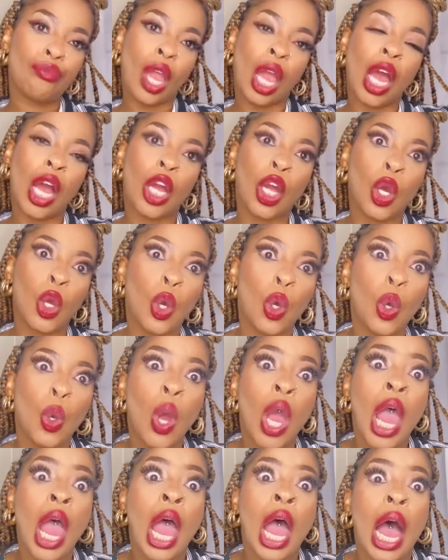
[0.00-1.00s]
I go
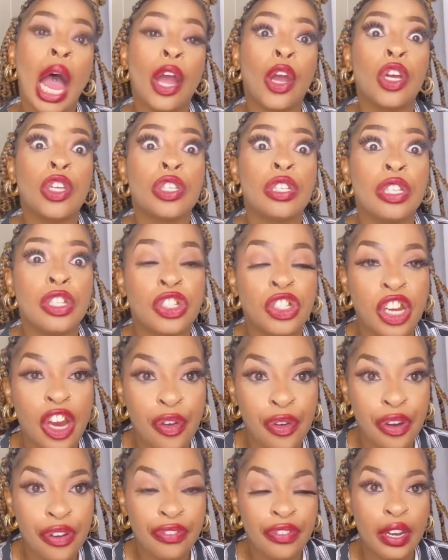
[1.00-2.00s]
to the
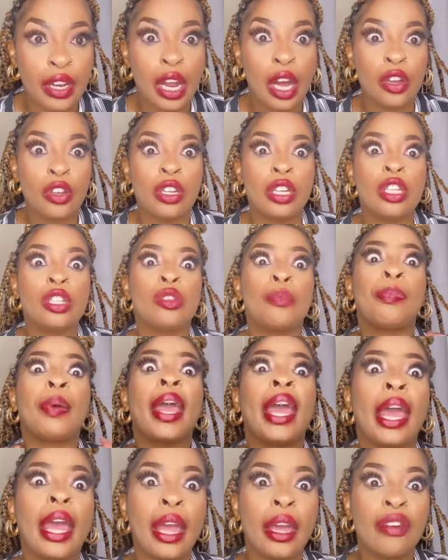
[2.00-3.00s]
sheriff and now you need to
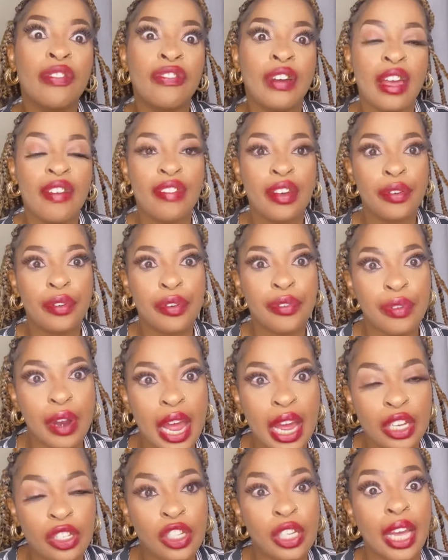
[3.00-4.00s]
pay 500
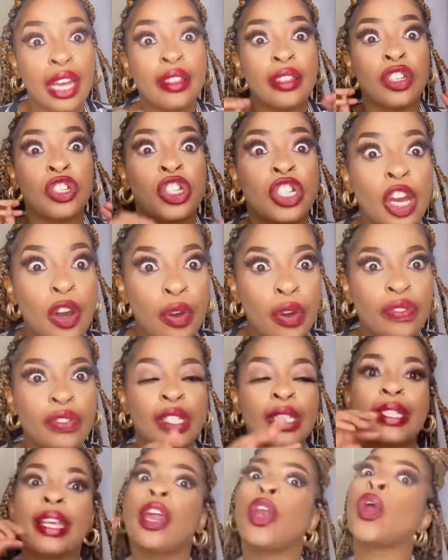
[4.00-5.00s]
rand to get the sheriff to
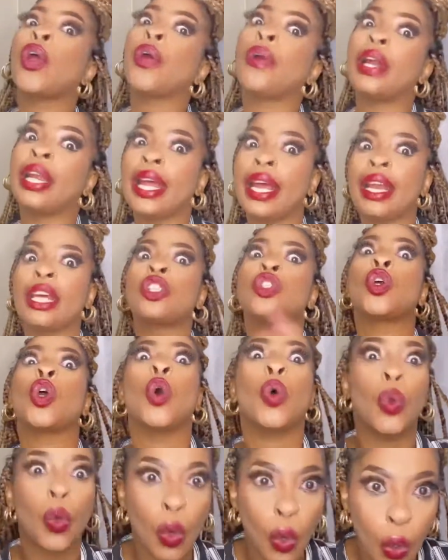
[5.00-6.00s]
send her a letter to
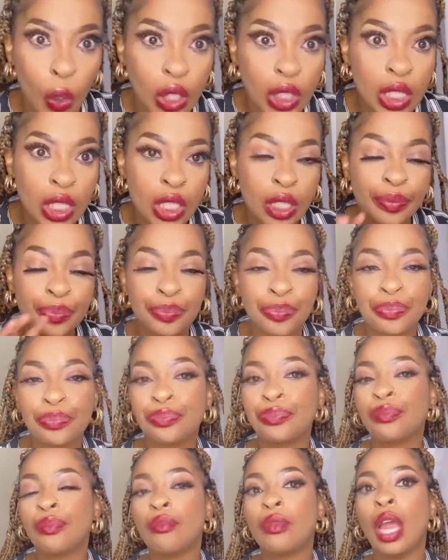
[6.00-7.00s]
go to court.
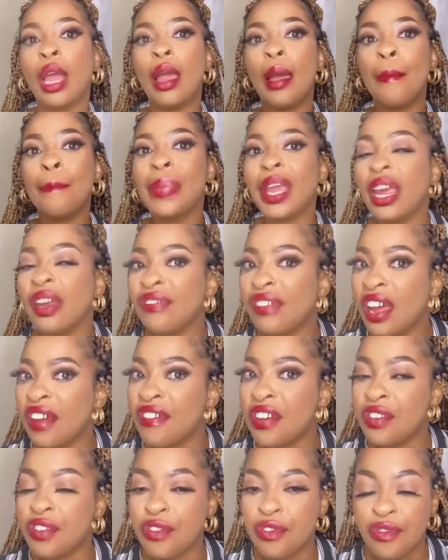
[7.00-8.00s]
Paid
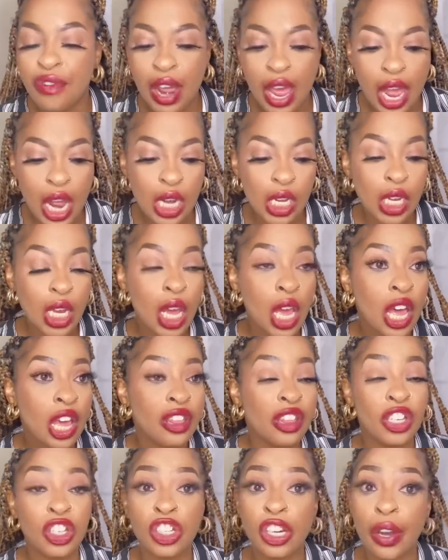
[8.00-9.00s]
500 rand,
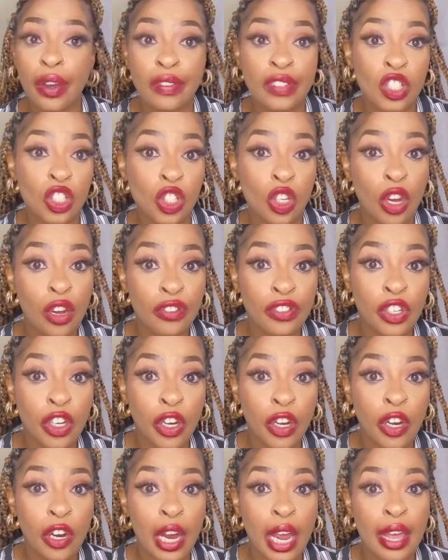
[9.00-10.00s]
the sheriff served
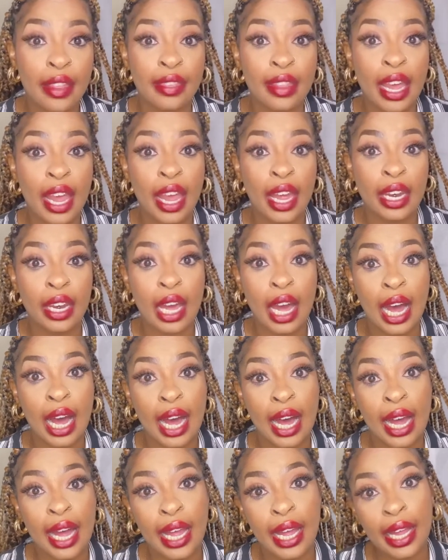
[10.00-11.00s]
her, and then
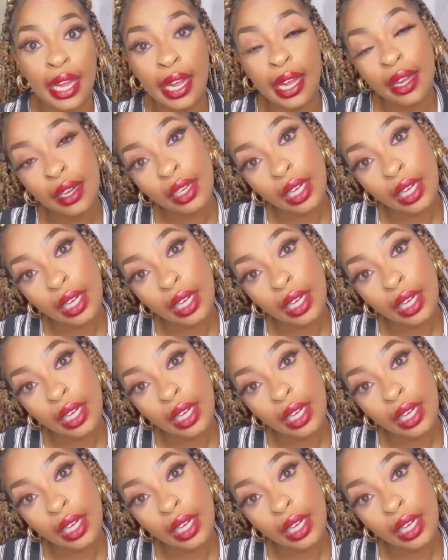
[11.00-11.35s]
I,